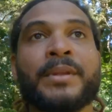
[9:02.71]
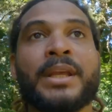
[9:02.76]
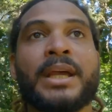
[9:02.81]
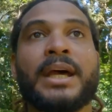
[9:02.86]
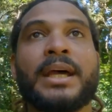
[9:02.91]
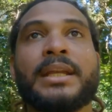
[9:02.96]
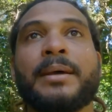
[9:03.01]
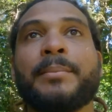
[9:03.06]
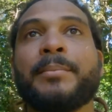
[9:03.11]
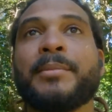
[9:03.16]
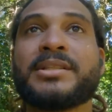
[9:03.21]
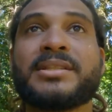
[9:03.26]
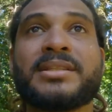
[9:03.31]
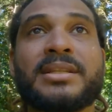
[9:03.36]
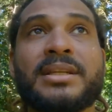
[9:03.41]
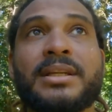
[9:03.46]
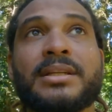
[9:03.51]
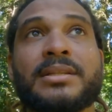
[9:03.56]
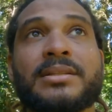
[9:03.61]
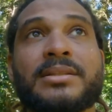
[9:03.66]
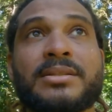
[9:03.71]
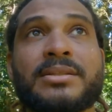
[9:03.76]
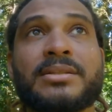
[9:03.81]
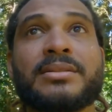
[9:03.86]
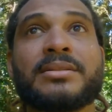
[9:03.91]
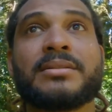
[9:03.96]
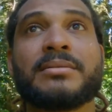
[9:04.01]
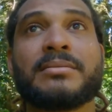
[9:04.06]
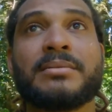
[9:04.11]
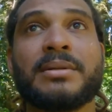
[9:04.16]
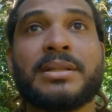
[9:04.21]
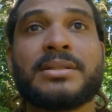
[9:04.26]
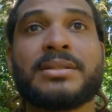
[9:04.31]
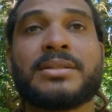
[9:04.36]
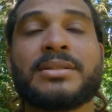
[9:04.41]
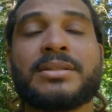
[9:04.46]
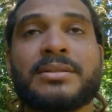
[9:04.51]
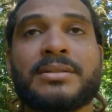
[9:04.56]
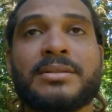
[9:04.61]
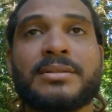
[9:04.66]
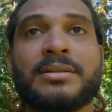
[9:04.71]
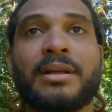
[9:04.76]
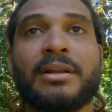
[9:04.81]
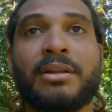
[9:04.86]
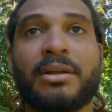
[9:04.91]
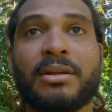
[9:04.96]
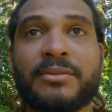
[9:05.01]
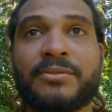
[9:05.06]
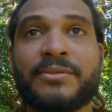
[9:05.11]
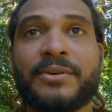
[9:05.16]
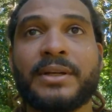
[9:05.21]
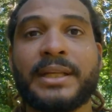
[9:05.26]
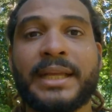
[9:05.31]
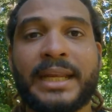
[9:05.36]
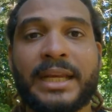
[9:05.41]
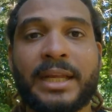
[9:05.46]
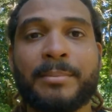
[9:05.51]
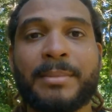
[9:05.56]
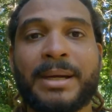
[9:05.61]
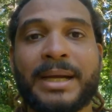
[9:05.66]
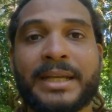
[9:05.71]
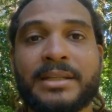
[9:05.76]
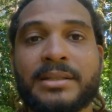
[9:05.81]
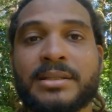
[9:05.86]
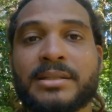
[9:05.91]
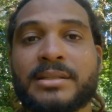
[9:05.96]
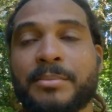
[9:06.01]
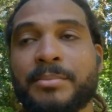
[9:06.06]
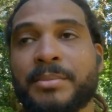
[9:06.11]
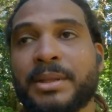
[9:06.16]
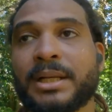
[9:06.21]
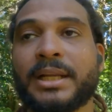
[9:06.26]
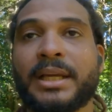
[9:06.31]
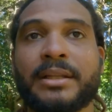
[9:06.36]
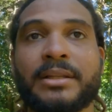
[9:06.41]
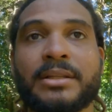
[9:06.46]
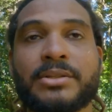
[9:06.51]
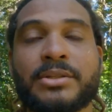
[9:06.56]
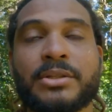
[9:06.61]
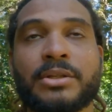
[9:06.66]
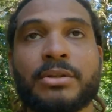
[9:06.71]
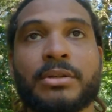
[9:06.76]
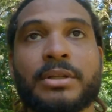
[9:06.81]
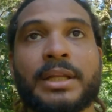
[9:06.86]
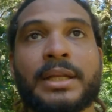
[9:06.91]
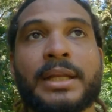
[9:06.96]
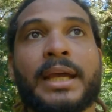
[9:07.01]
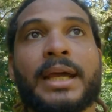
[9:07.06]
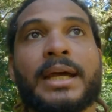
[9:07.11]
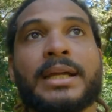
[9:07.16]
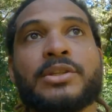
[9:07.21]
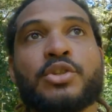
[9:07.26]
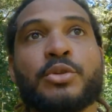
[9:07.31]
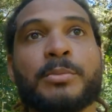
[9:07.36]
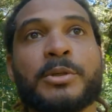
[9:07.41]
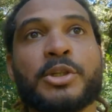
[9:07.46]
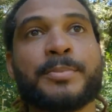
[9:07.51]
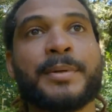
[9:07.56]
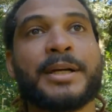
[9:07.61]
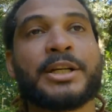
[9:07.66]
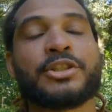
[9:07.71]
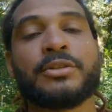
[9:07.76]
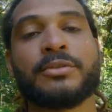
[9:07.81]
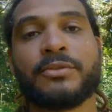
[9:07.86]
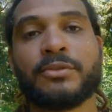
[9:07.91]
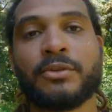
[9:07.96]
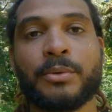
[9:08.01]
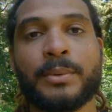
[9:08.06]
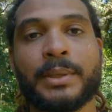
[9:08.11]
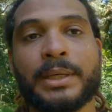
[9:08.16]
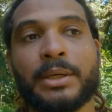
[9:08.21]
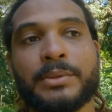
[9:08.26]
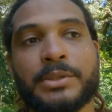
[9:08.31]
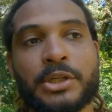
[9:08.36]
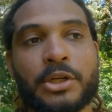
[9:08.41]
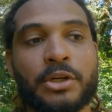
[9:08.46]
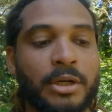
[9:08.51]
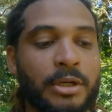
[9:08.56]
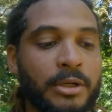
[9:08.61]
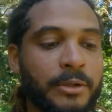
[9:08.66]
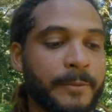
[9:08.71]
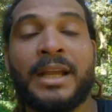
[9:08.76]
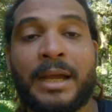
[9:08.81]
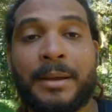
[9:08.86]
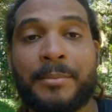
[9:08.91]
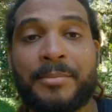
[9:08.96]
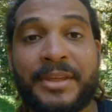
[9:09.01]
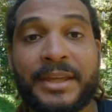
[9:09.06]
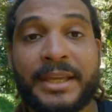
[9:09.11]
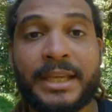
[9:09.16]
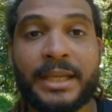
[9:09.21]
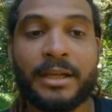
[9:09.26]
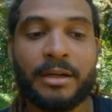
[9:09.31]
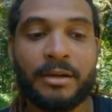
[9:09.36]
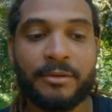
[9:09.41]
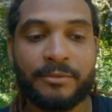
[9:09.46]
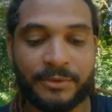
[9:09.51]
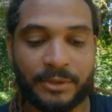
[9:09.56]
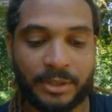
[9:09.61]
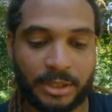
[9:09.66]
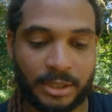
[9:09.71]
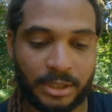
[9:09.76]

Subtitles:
and I must say it's a lot of fun getting back into something like this, you know, that I had so much passion for when I was younger. I'm thinking of